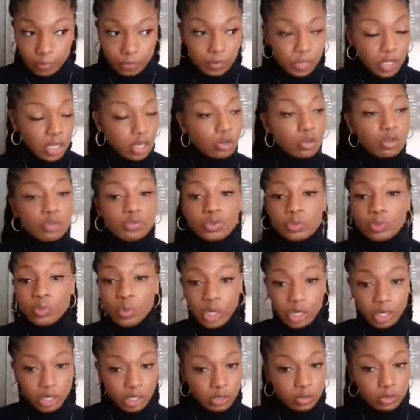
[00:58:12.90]
I don't know if you
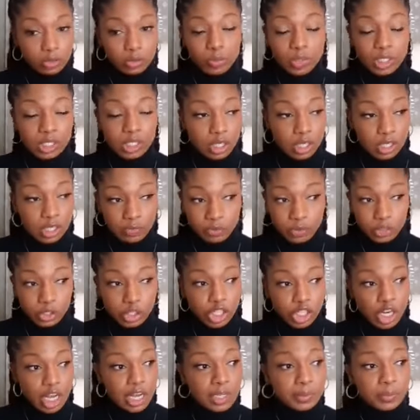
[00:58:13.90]
work or you've been looking for a
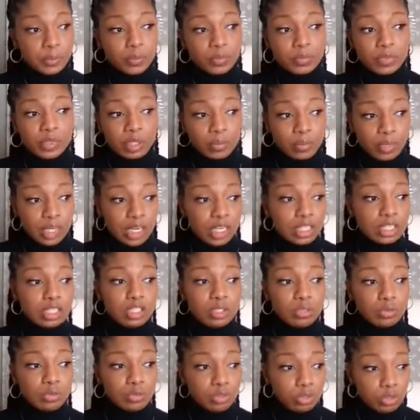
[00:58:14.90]
job, but I see
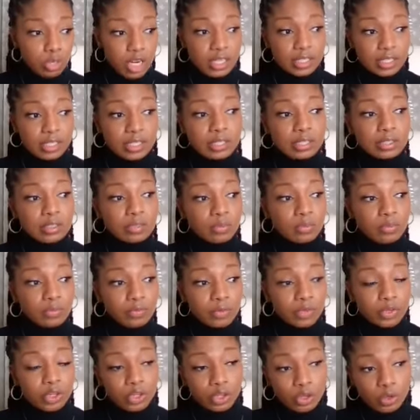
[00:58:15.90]
you dressed
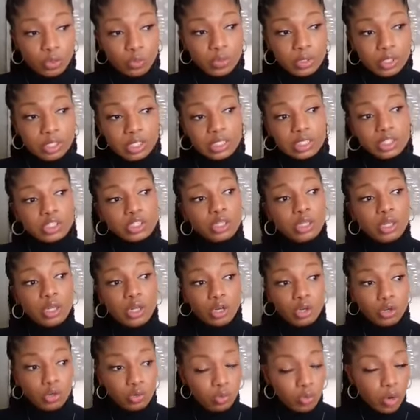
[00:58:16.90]
for a new position and
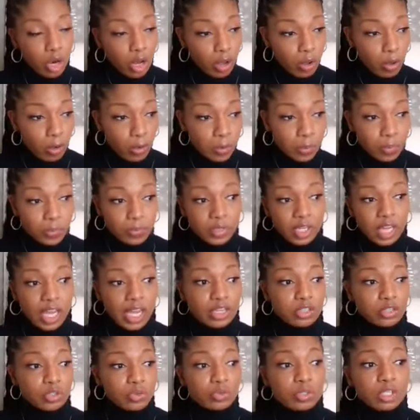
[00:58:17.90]
a new role.
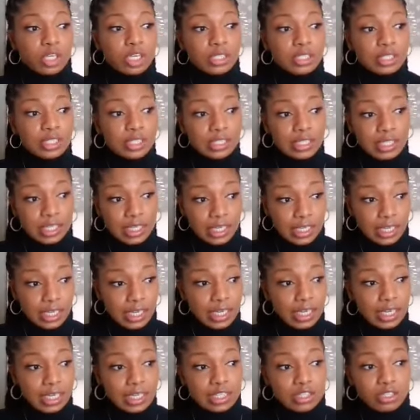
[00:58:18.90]
As you start to dig
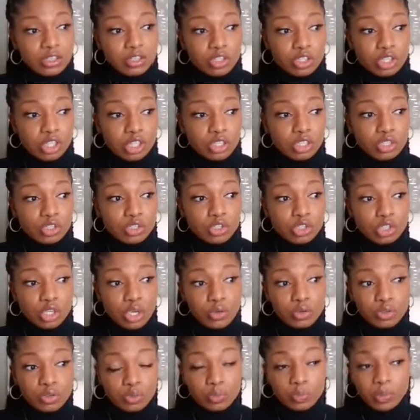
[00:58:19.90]
in, he's going to start to
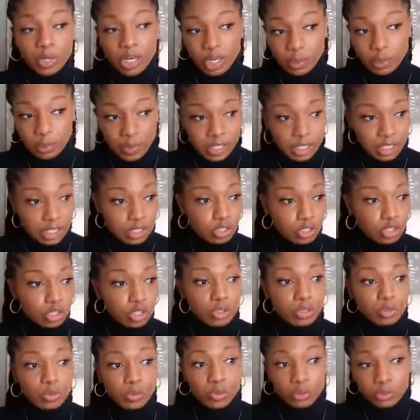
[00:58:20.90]
show you purpose and show
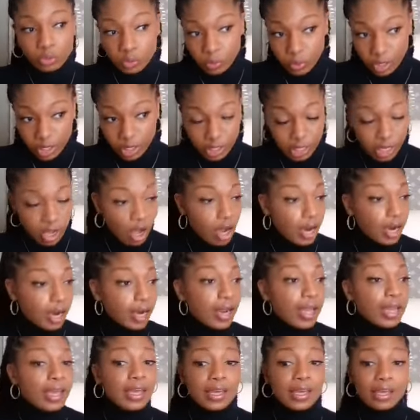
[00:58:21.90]
you who you really are.
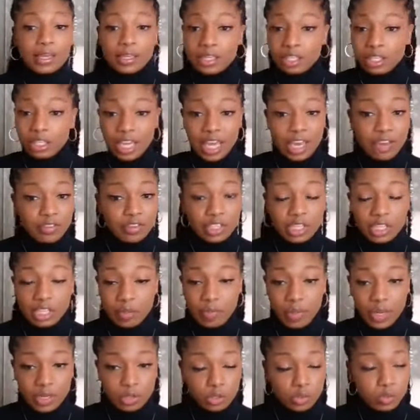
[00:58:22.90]
Everything
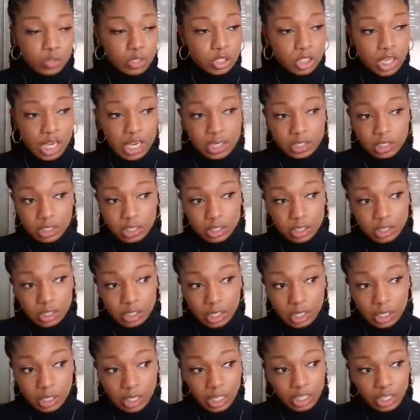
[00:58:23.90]
about you is changing.
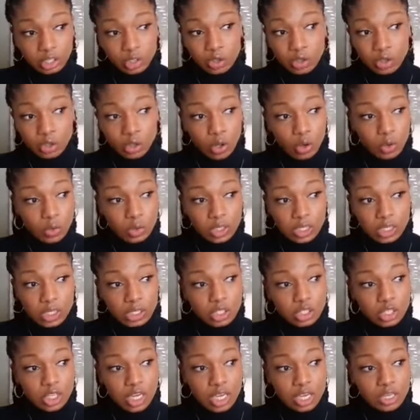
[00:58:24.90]
Like, your clothing
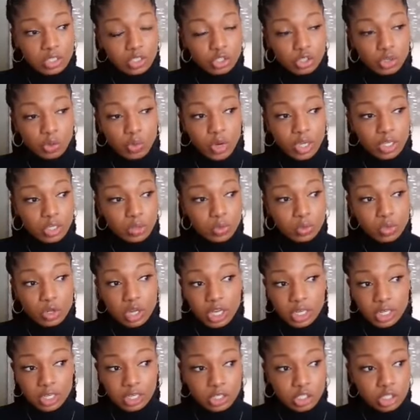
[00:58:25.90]
is changing. The way you
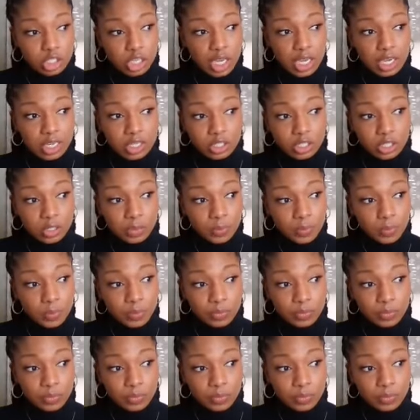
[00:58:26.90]
look is changing.